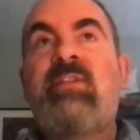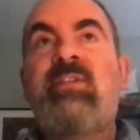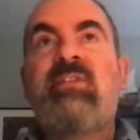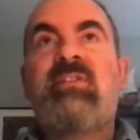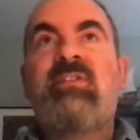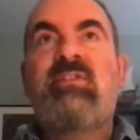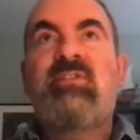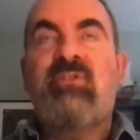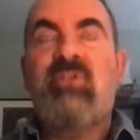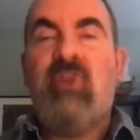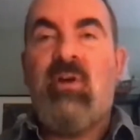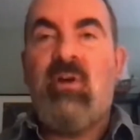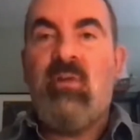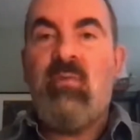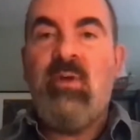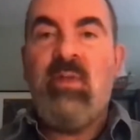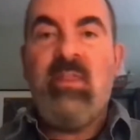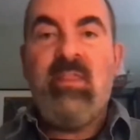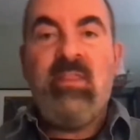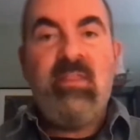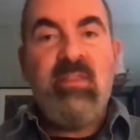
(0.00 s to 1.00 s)
let me just
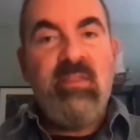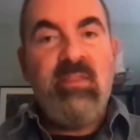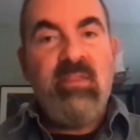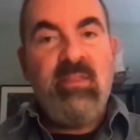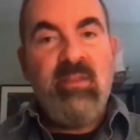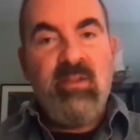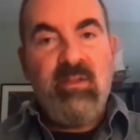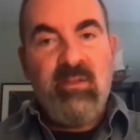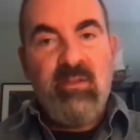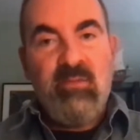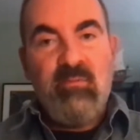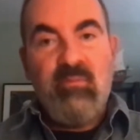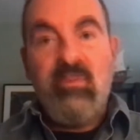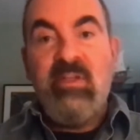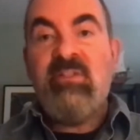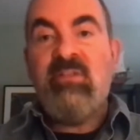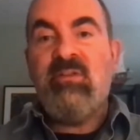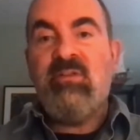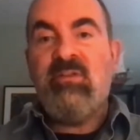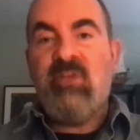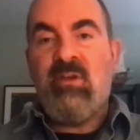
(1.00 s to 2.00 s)
start with the
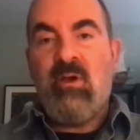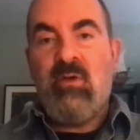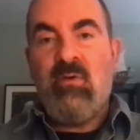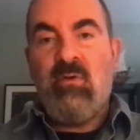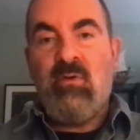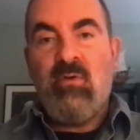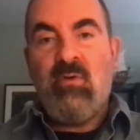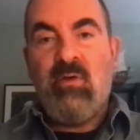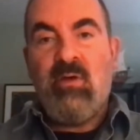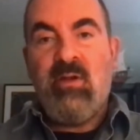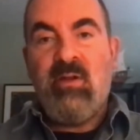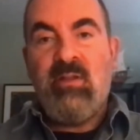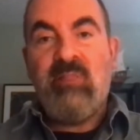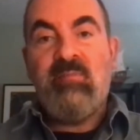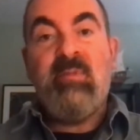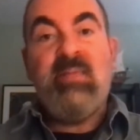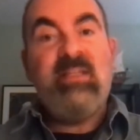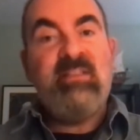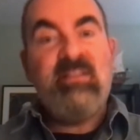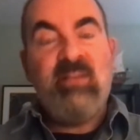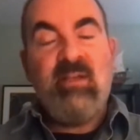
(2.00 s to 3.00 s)
recent cohort. It's
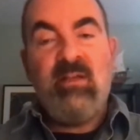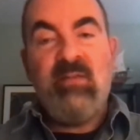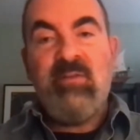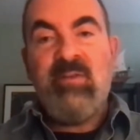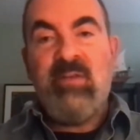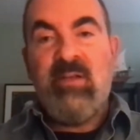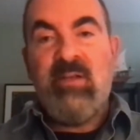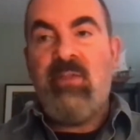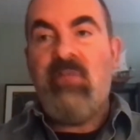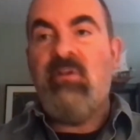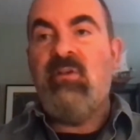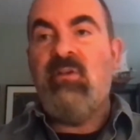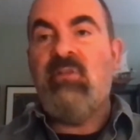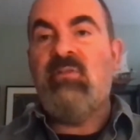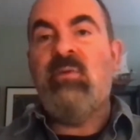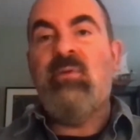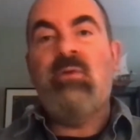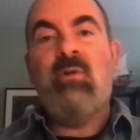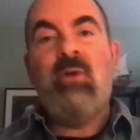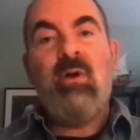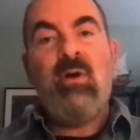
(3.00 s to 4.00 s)
myself and others.
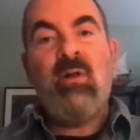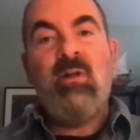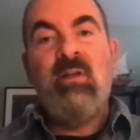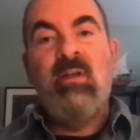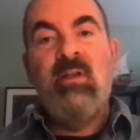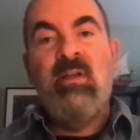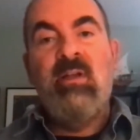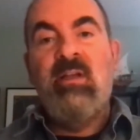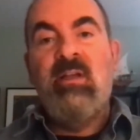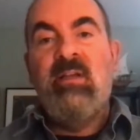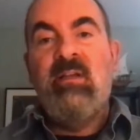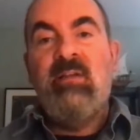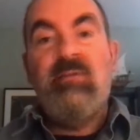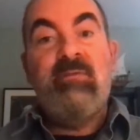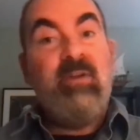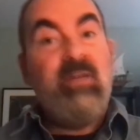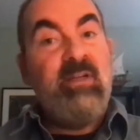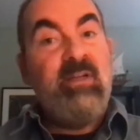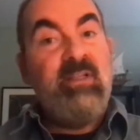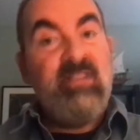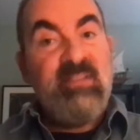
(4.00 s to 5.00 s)
We were all
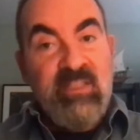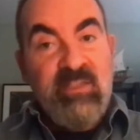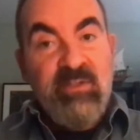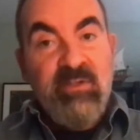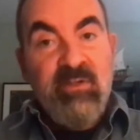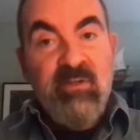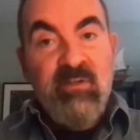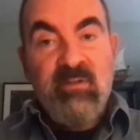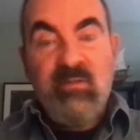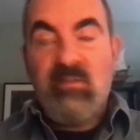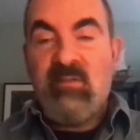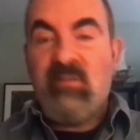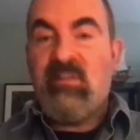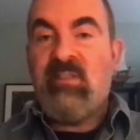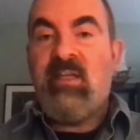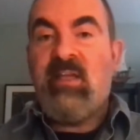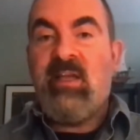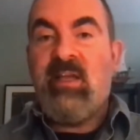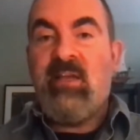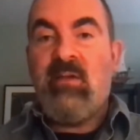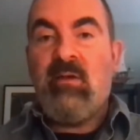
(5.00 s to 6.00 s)
very senior
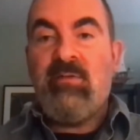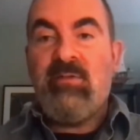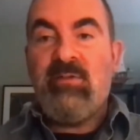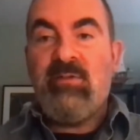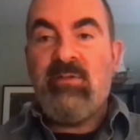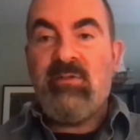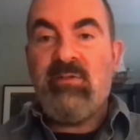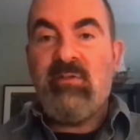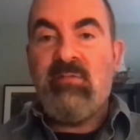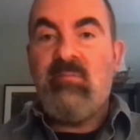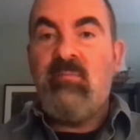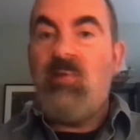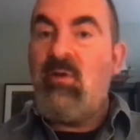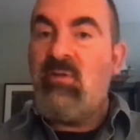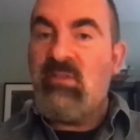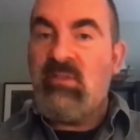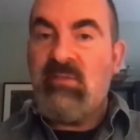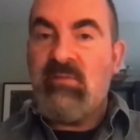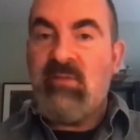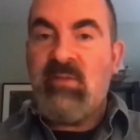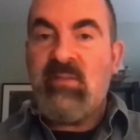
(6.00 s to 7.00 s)
CIA officers,
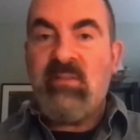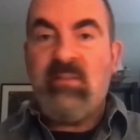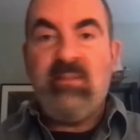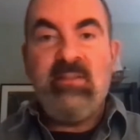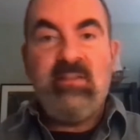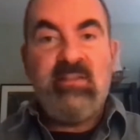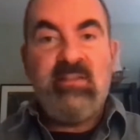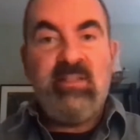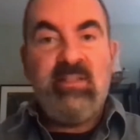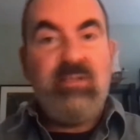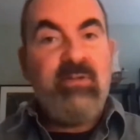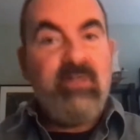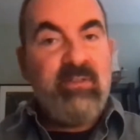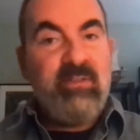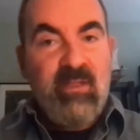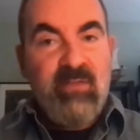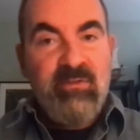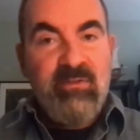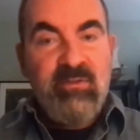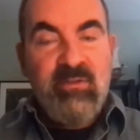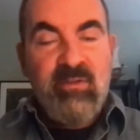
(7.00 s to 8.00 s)
most of us in the senior
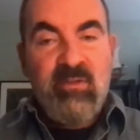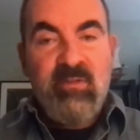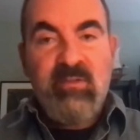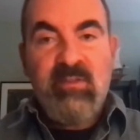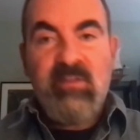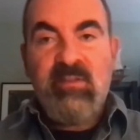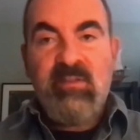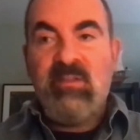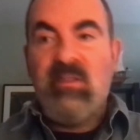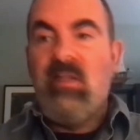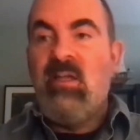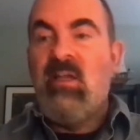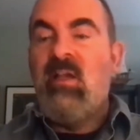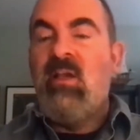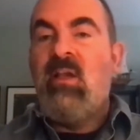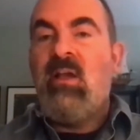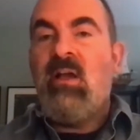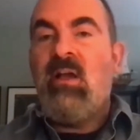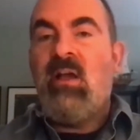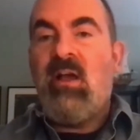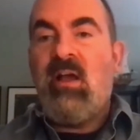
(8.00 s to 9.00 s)
intelligence service.
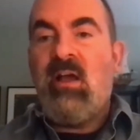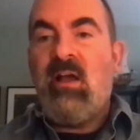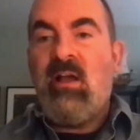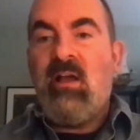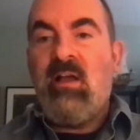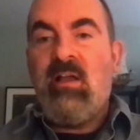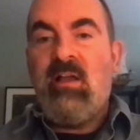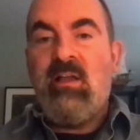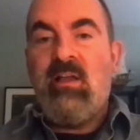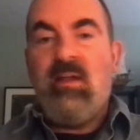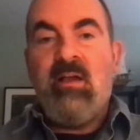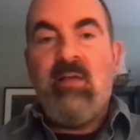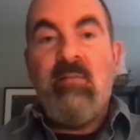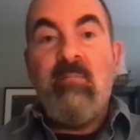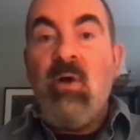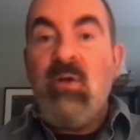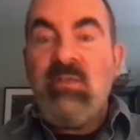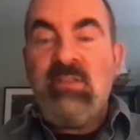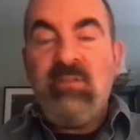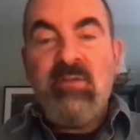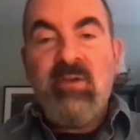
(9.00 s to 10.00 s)

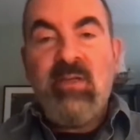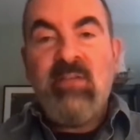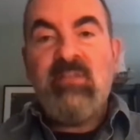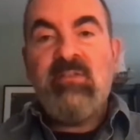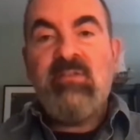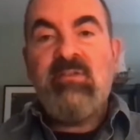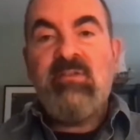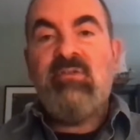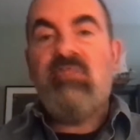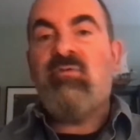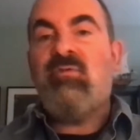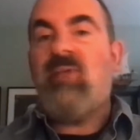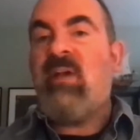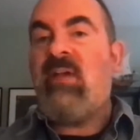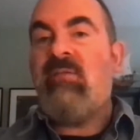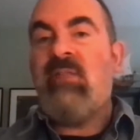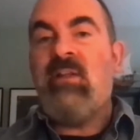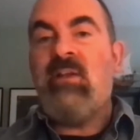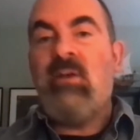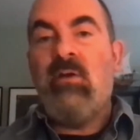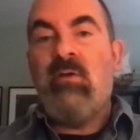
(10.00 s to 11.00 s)
Most of us
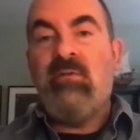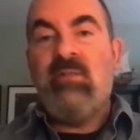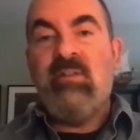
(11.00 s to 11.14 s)
traveling